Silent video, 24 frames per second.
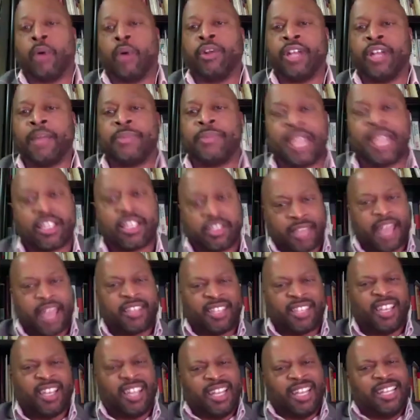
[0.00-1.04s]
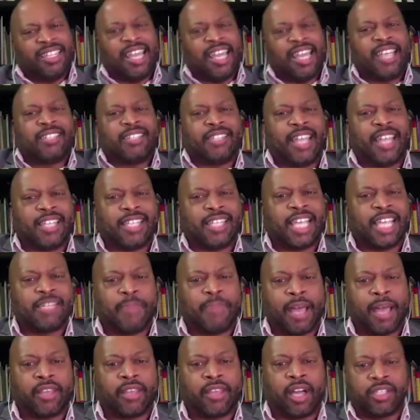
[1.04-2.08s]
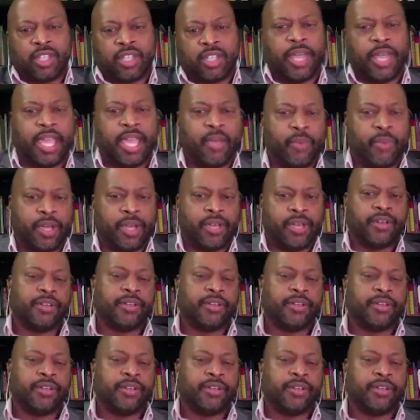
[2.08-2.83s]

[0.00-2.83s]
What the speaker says: up. That's my thoughts. Go ahead, Will.